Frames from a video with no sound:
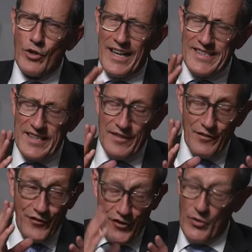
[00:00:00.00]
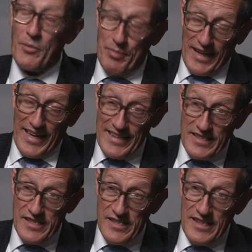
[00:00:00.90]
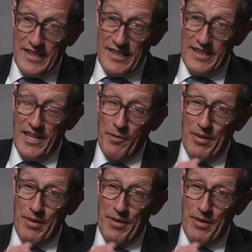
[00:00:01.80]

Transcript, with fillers: getting fewer planes. There'll